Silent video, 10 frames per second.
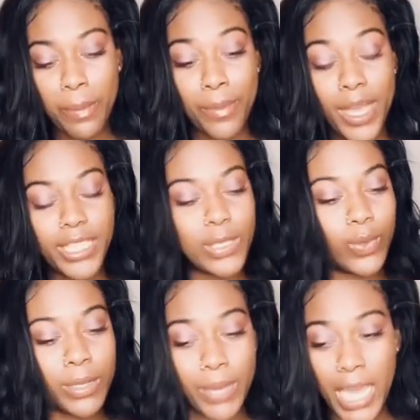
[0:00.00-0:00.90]
months
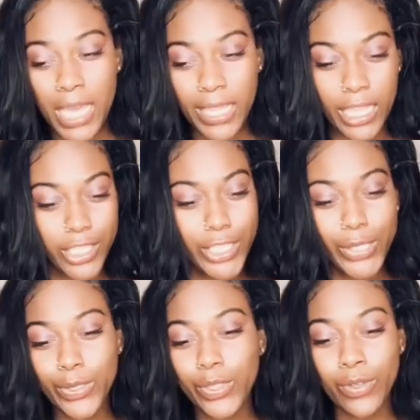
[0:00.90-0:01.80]
went by, like
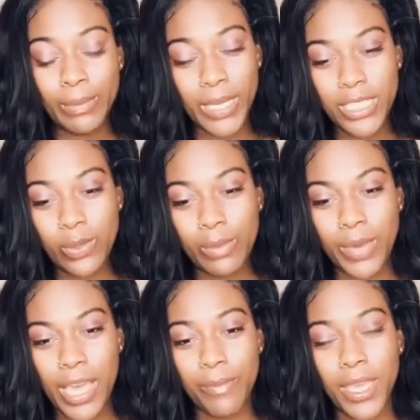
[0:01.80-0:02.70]
two, three months went
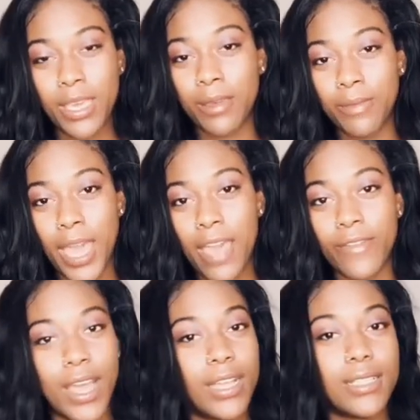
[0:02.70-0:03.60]
by. Me and him
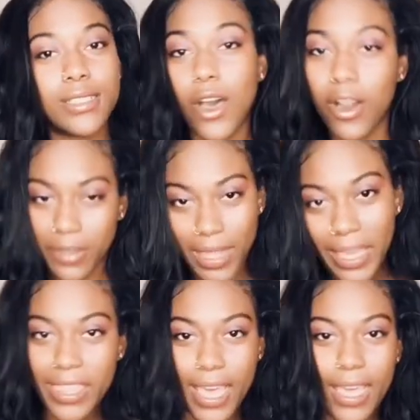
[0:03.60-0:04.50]
have not talked
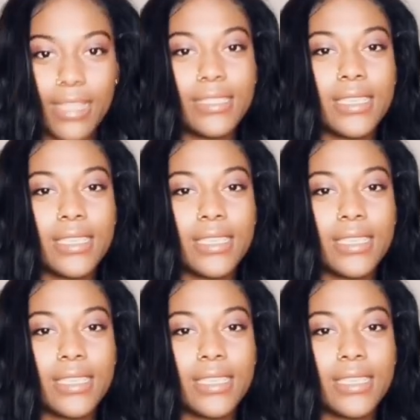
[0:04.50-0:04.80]
like that.